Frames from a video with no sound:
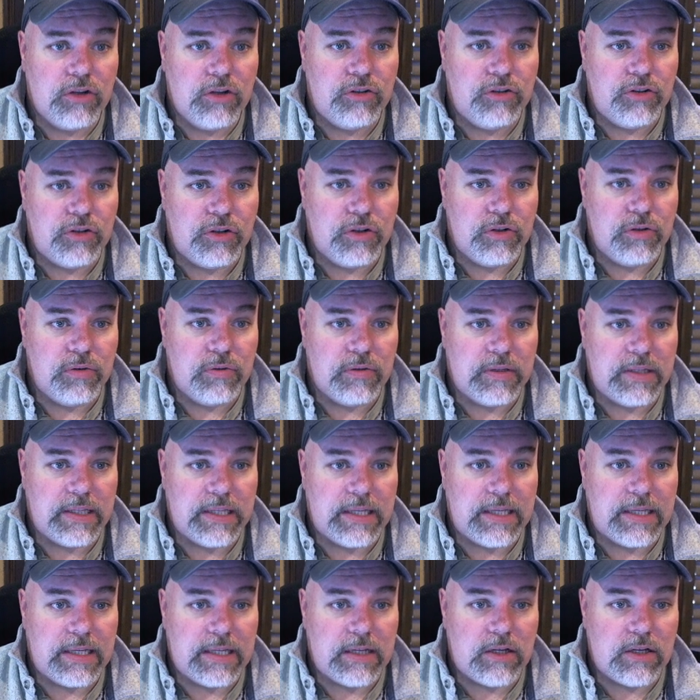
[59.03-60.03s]
to
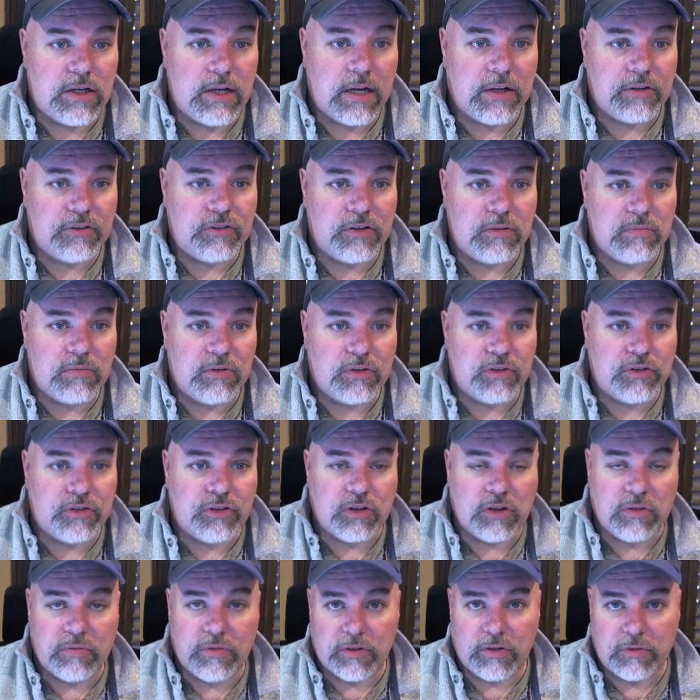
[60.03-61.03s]
the customer
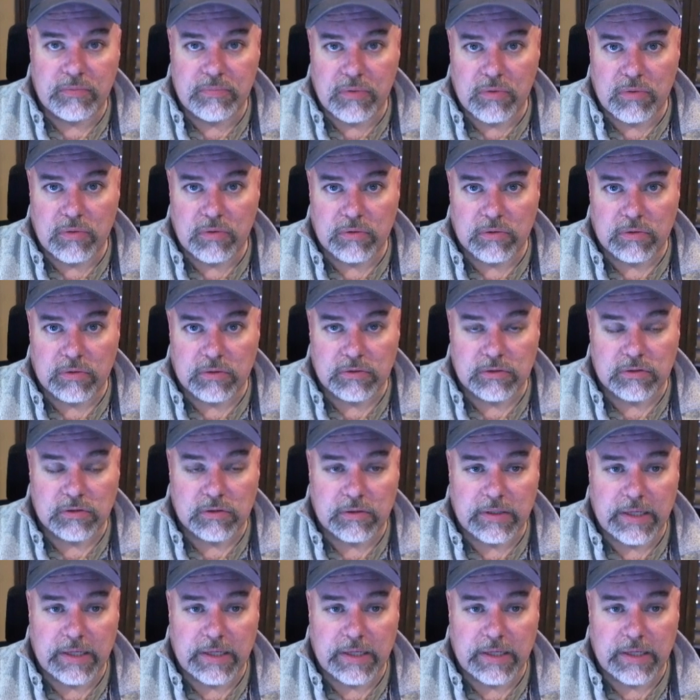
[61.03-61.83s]
service portals.